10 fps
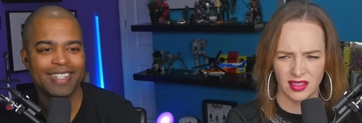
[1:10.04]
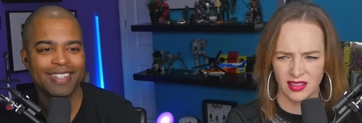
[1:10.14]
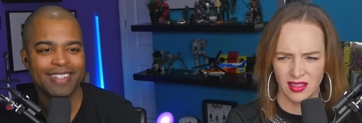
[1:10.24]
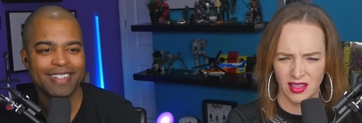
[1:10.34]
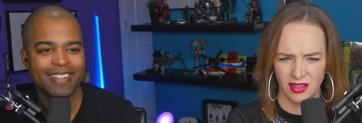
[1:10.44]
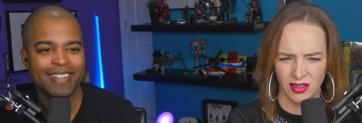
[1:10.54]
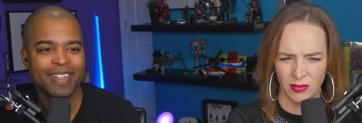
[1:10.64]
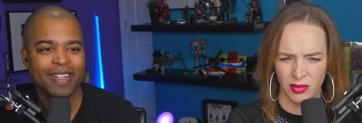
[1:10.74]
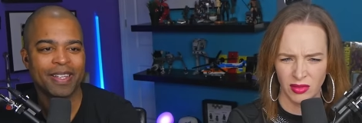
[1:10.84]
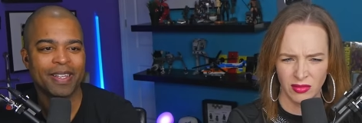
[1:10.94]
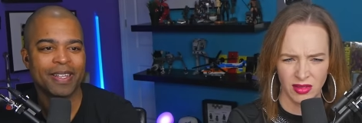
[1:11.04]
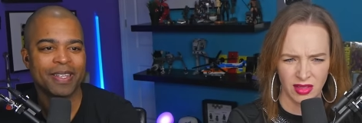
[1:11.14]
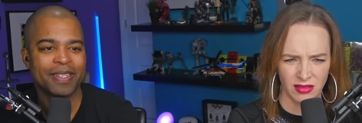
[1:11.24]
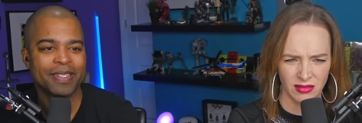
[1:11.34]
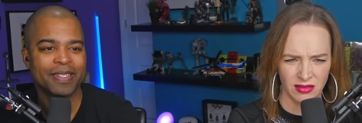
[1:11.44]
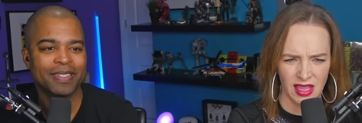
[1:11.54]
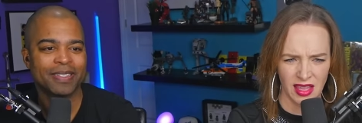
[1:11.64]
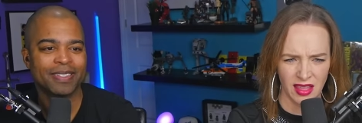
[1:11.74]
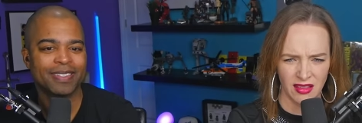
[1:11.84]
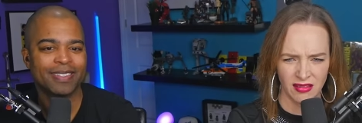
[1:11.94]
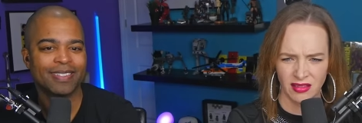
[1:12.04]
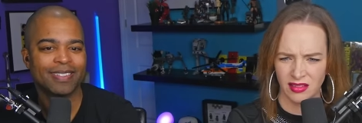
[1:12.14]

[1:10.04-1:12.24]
Speaker 1: It's so that you can poo without taking out